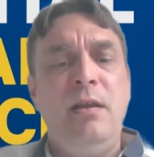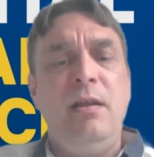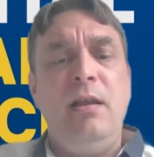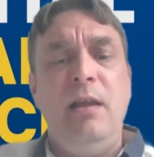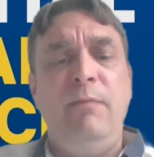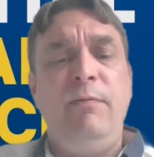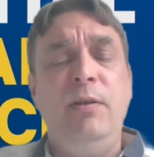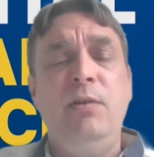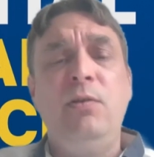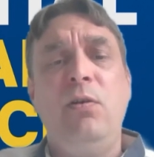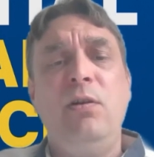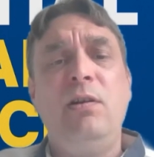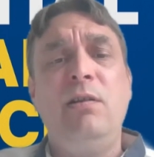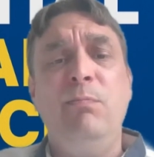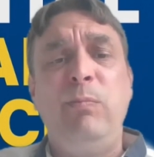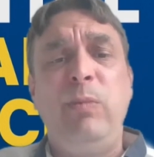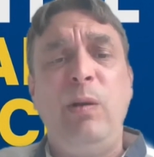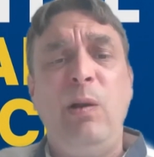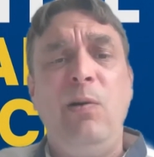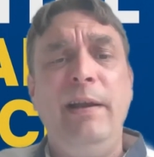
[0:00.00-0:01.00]
If you're not
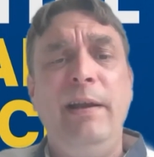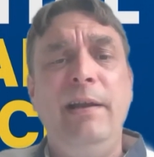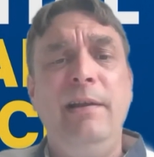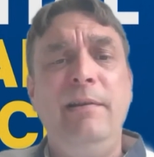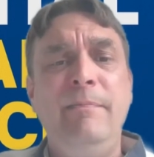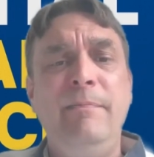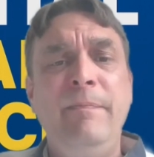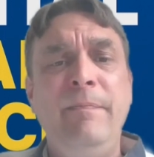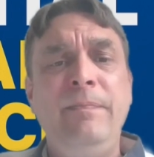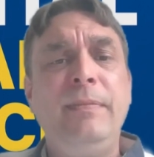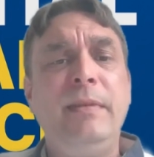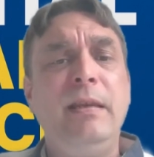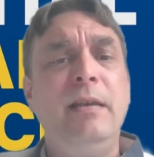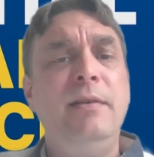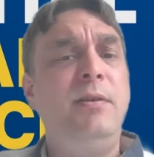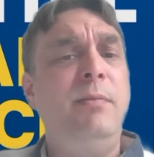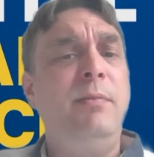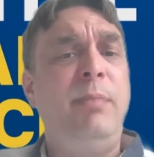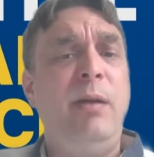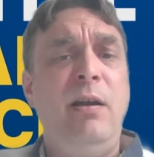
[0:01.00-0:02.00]
compliant,
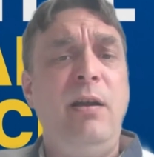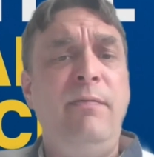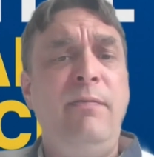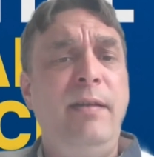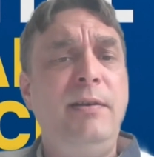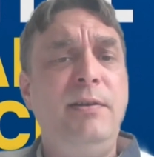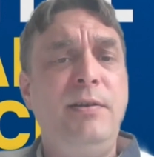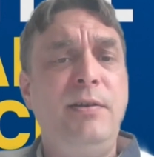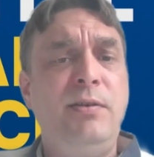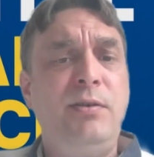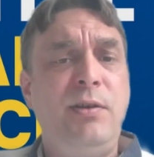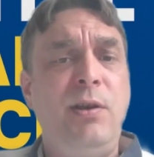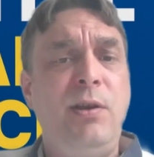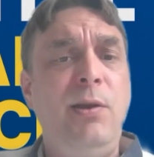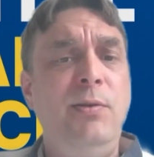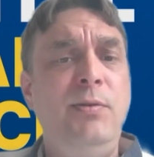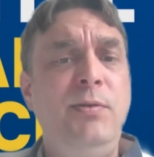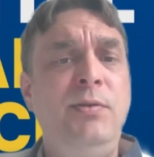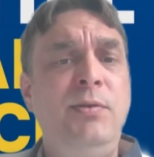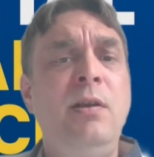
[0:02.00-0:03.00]
it's a perfect
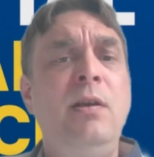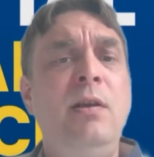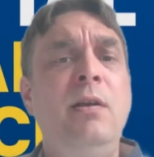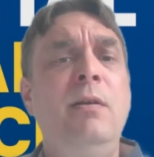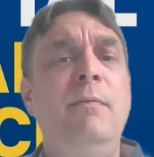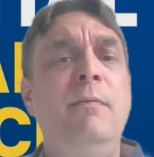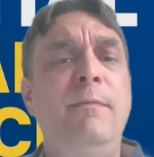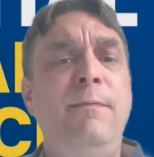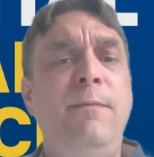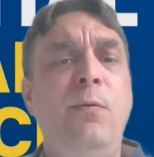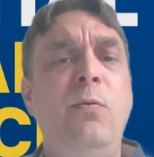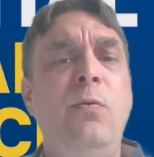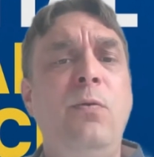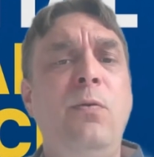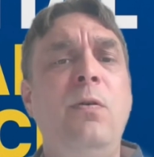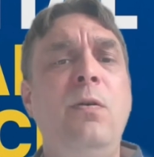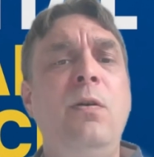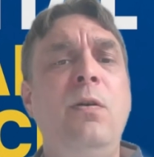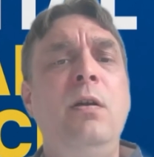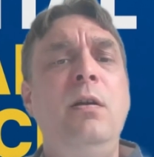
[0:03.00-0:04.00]
excuse
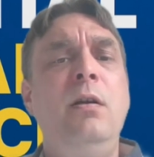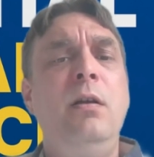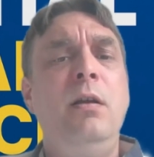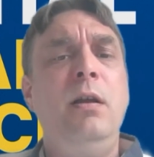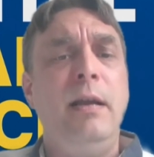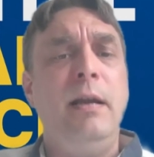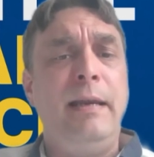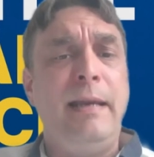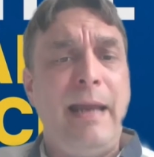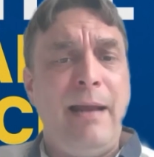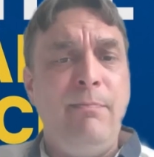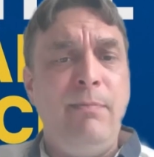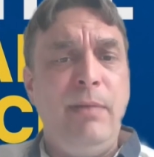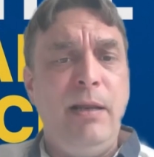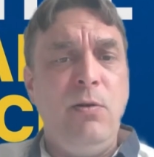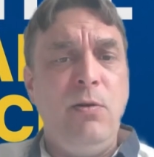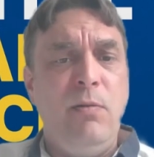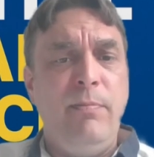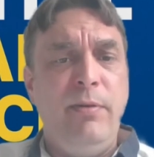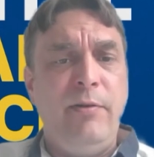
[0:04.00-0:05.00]
for a
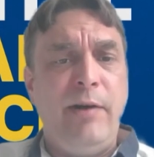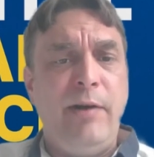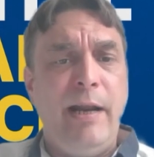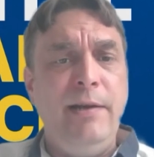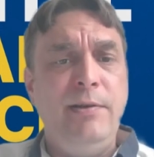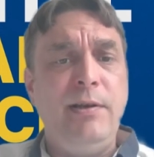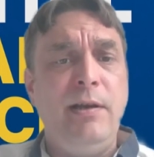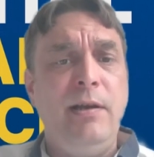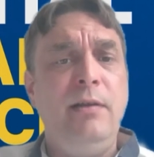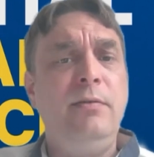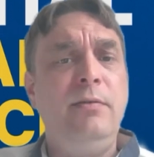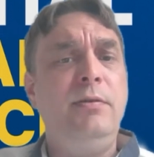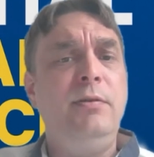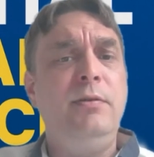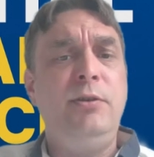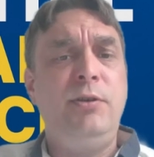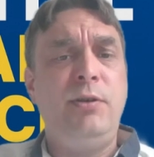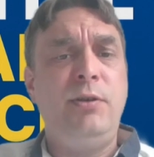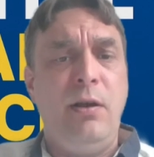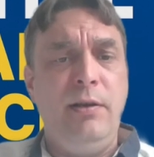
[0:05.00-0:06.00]
gambling operator
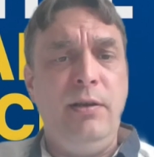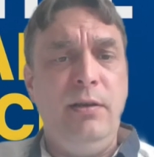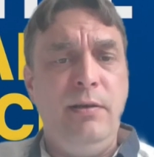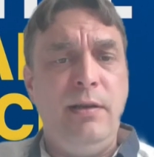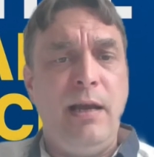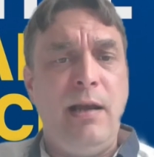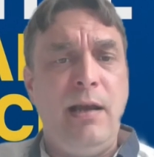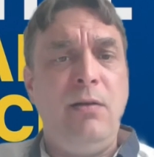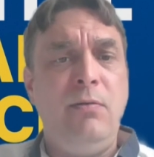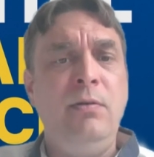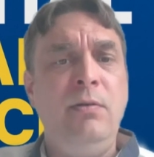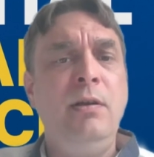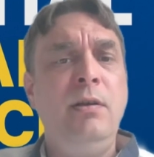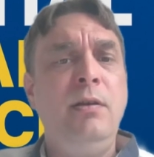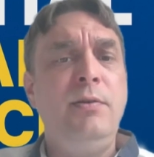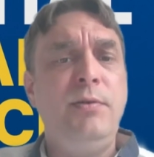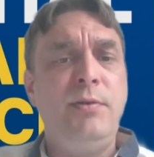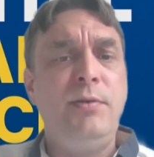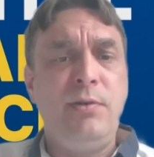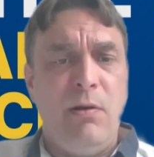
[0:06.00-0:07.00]
shut you down,
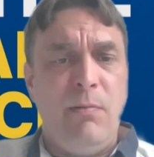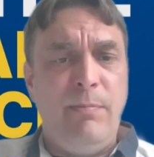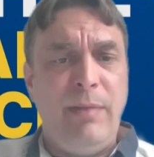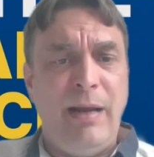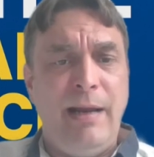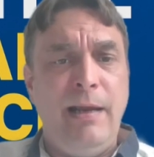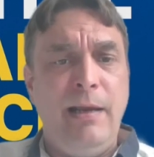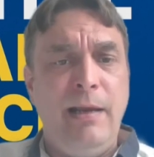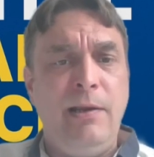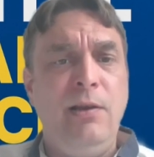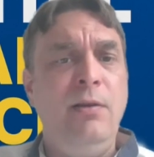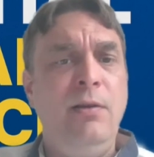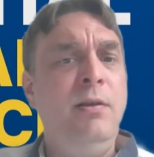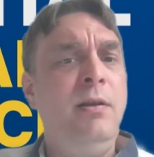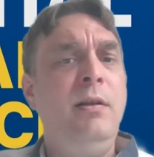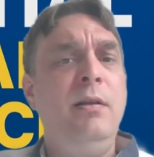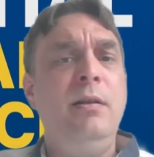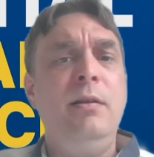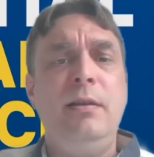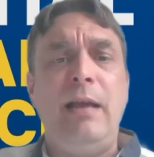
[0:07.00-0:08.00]
stop paying you,
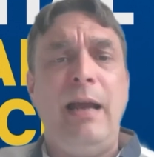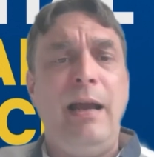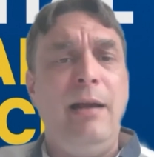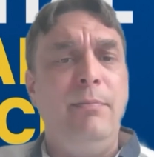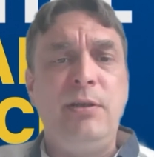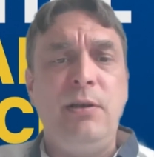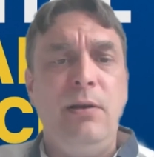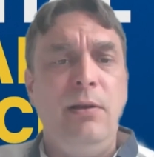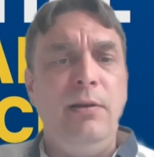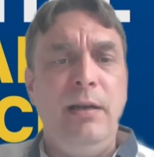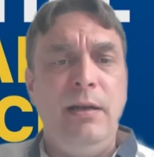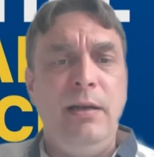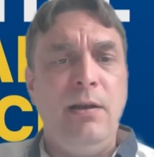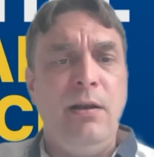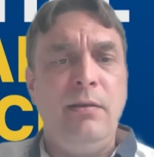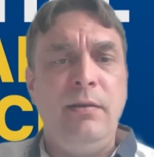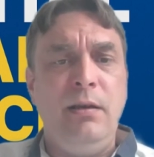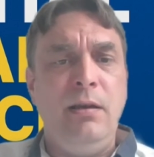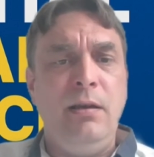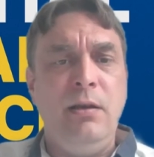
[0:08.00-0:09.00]
absolutely
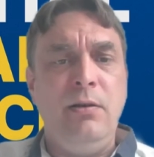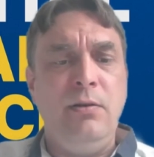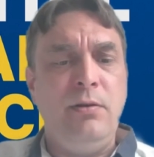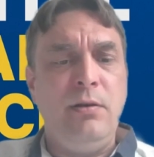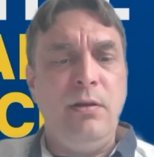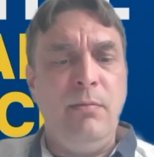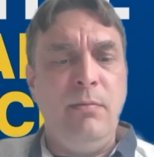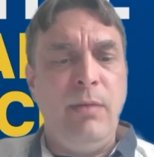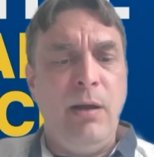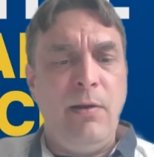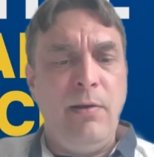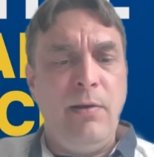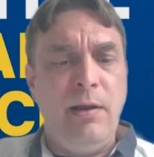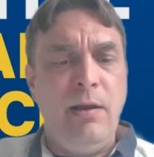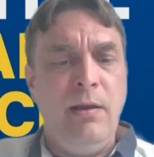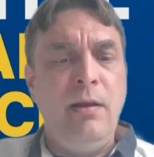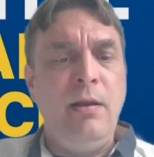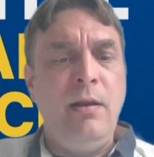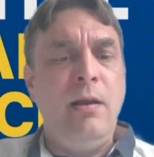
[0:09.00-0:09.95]
nothing you can do about it.